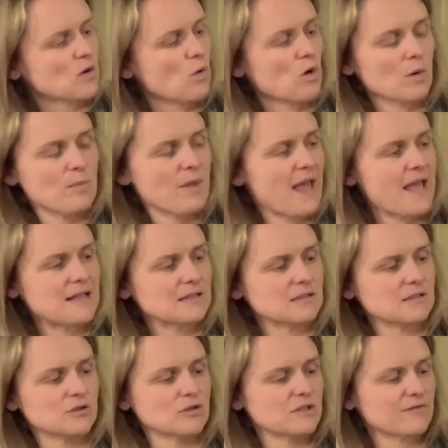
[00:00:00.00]
or
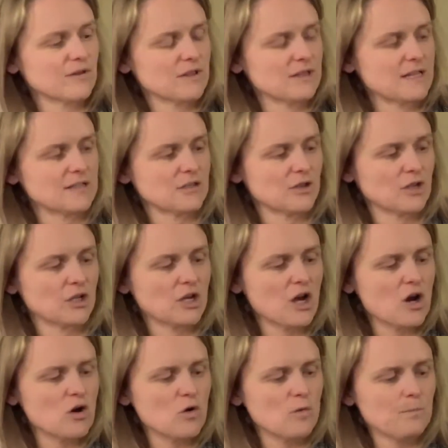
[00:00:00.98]
pens or different things on the
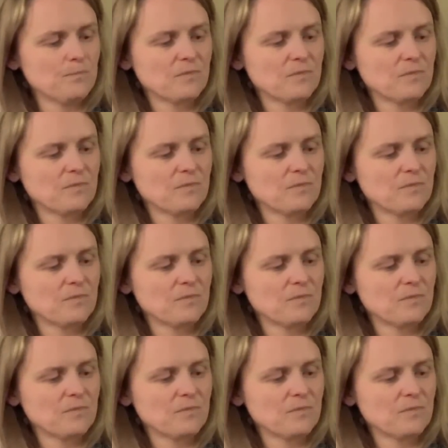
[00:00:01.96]
go.